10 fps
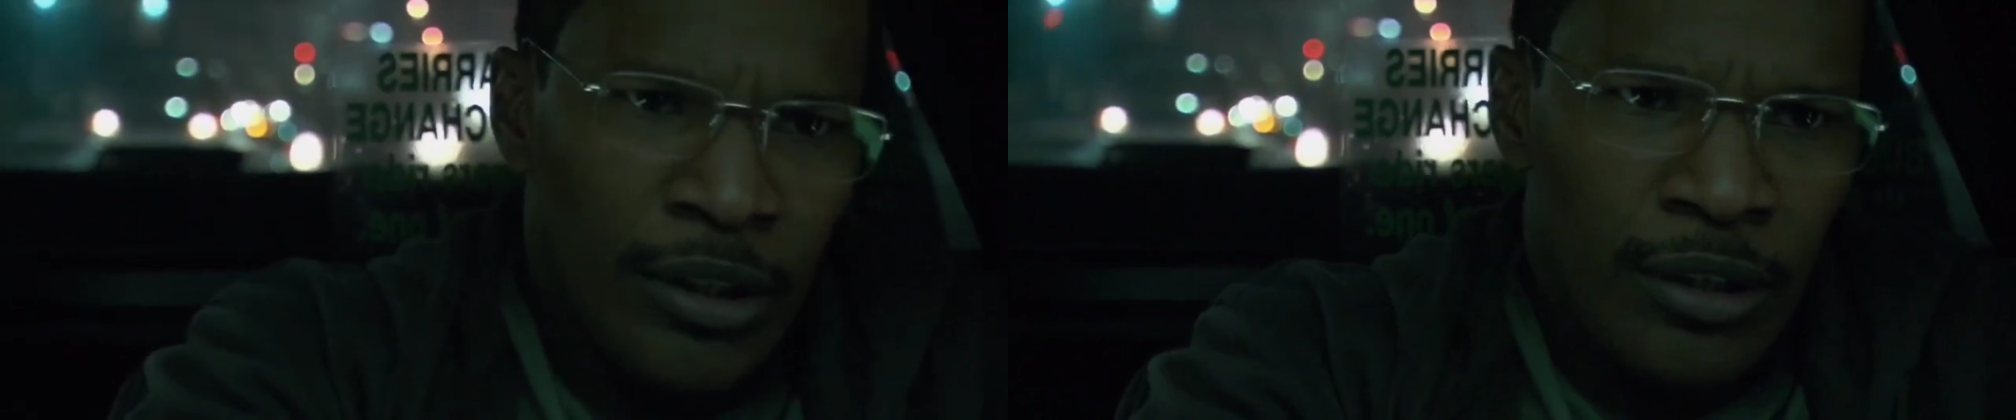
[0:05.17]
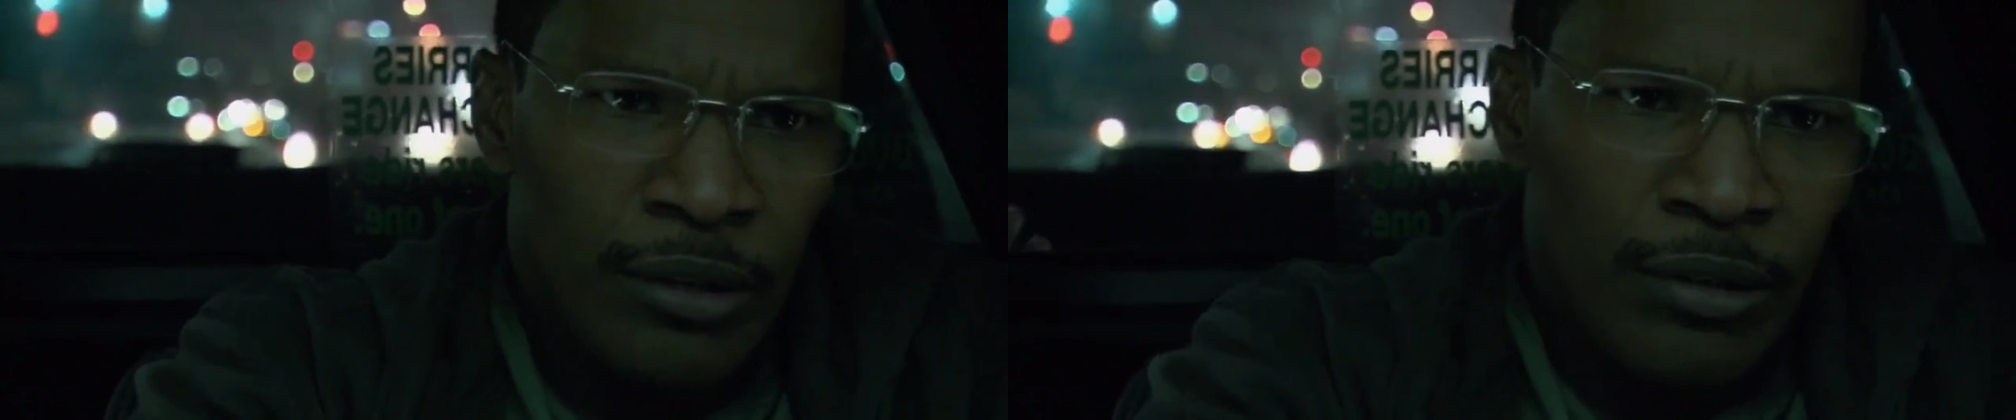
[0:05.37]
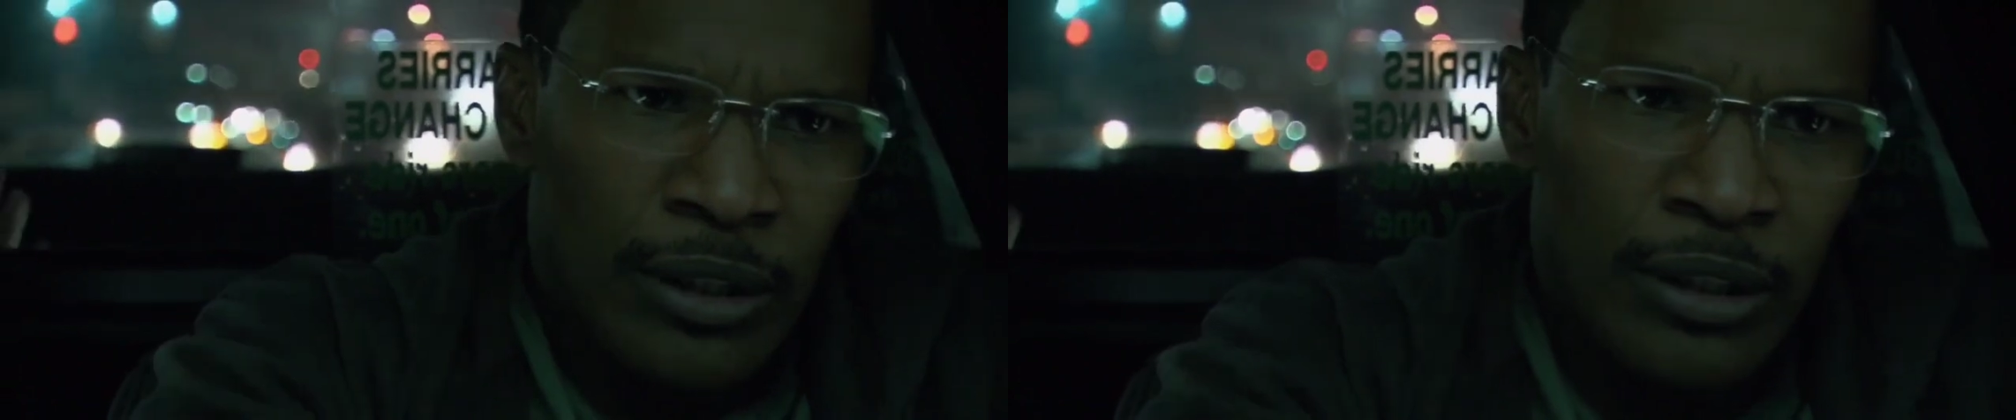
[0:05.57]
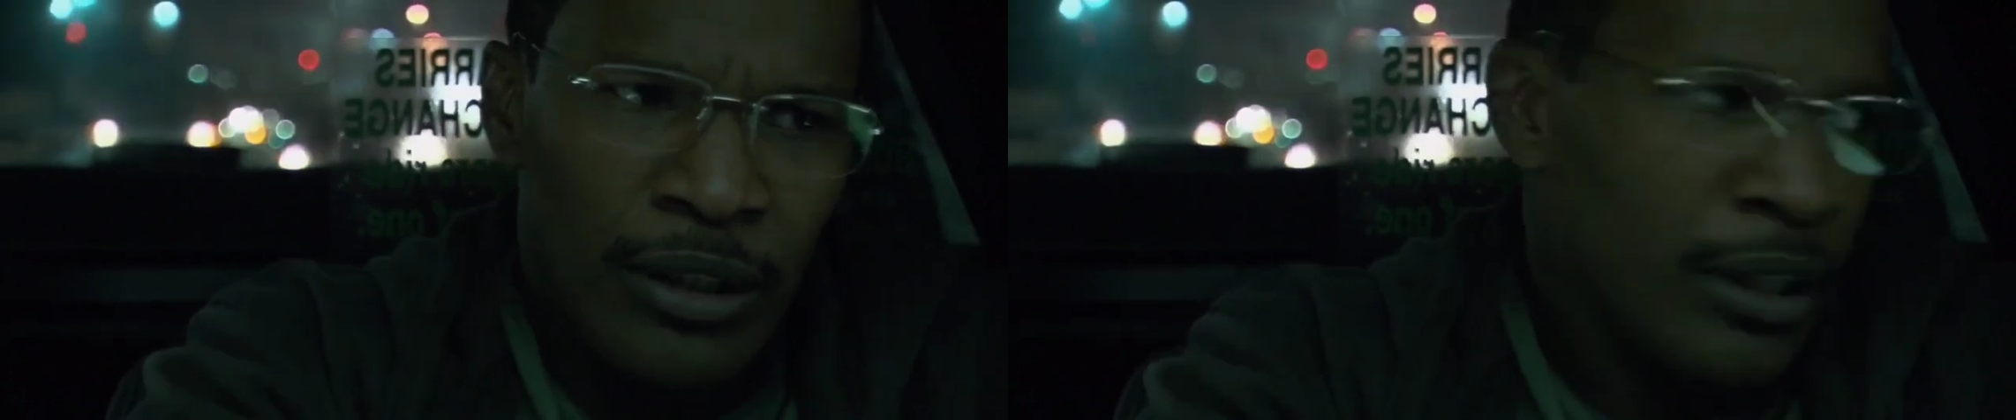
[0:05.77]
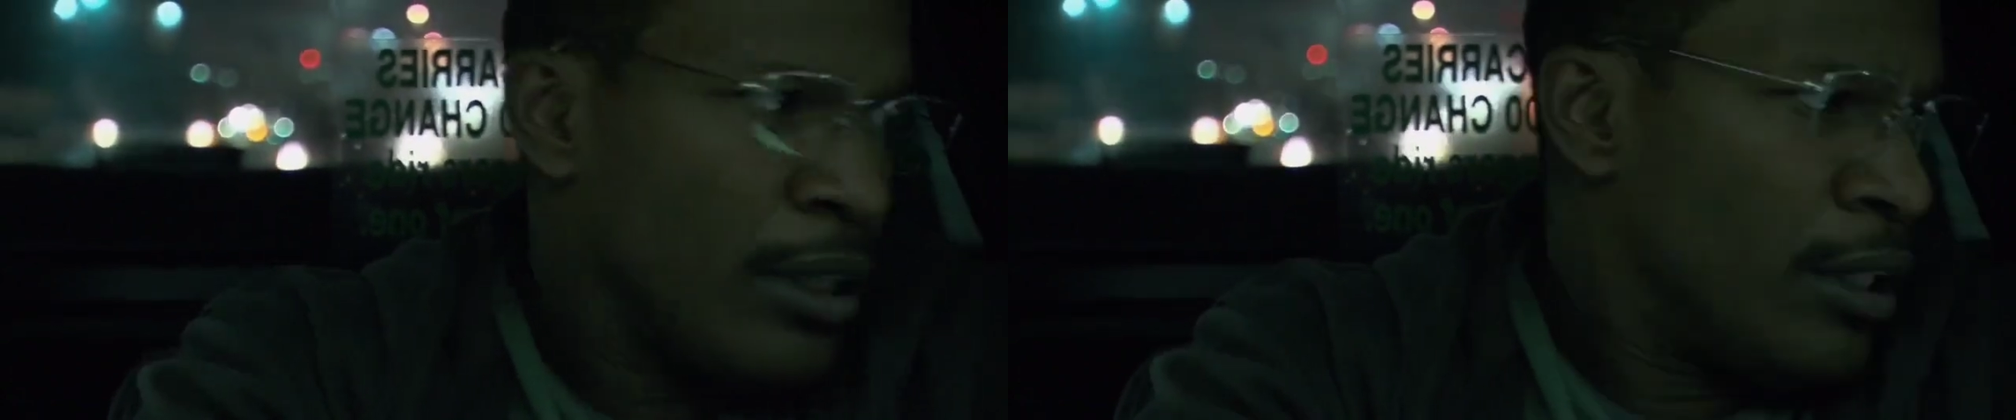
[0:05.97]
You just
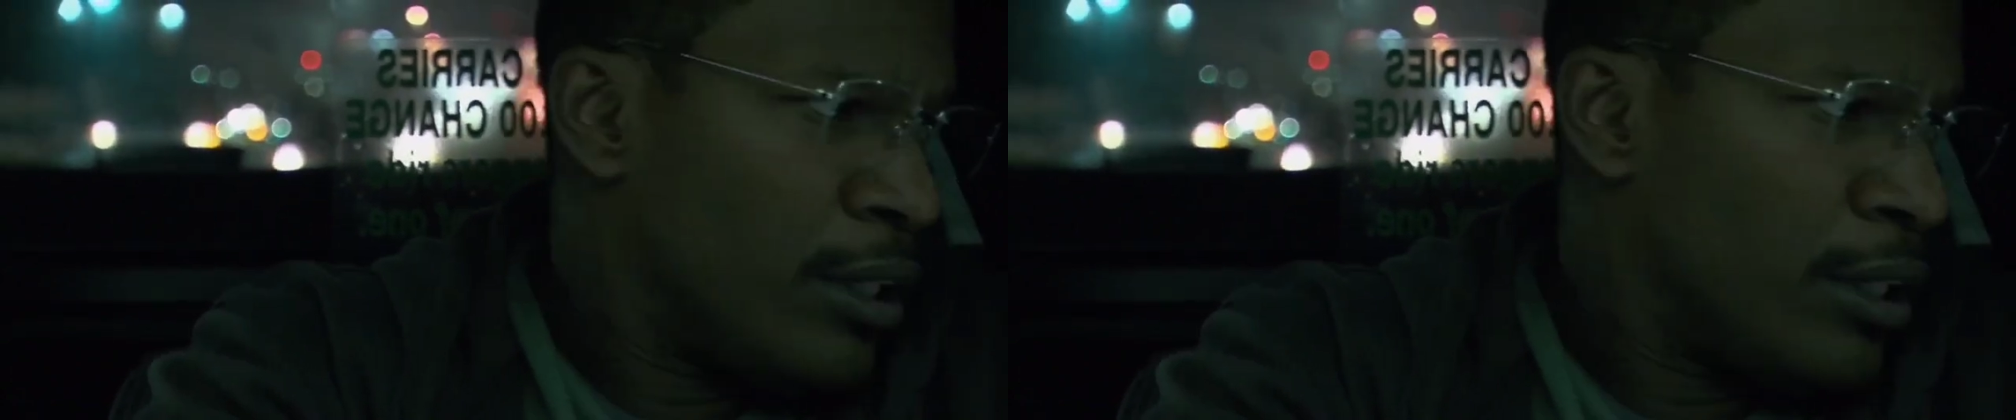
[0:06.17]
keep